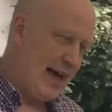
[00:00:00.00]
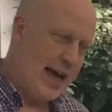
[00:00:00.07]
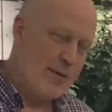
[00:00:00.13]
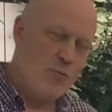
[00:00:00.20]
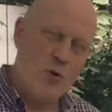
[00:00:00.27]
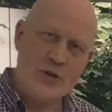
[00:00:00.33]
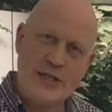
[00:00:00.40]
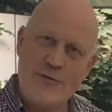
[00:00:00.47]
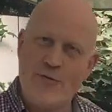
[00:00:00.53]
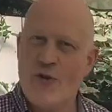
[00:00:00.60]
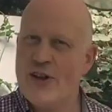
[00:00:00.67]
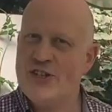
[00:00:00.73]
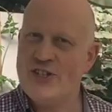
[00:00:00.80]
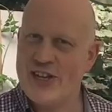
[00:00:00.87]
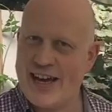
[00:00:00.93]
and what
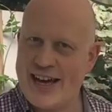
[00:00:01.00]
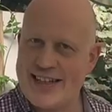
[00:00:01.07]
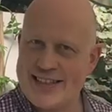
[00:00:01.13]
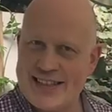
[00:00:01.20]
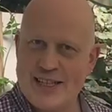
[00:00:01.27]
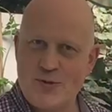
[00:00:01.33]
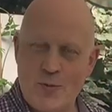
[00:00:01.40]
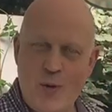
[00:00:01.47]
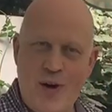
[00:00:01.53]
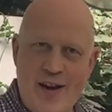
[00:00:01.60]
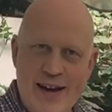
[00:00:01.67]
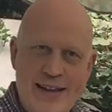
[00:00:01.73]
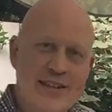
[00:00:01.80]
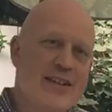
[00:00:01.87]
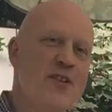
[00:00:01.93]
differentiates this
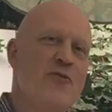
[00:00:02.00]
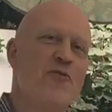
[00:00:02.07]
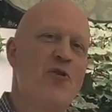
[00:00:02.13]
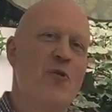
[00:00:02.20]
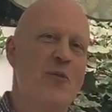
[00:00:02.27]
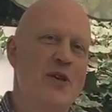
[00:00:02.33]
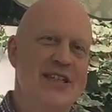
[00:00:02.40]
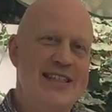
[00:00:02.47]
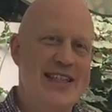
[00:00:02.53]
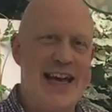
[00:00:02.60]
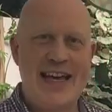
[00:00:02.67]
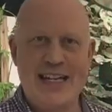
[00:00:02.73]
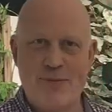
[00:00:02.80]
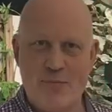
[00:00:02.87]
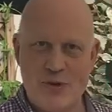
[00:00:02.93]
wine from your
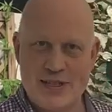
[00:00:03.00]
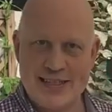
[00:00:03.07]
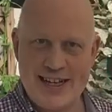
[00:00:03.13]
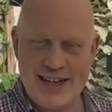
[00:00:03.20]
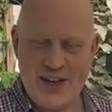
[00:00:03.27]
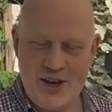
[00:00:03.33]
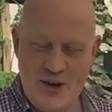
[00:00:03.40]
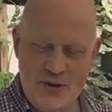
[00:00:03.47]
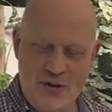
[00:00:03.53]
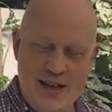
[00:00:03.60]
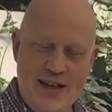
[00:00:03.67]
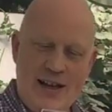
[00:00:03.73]
standard Prosecco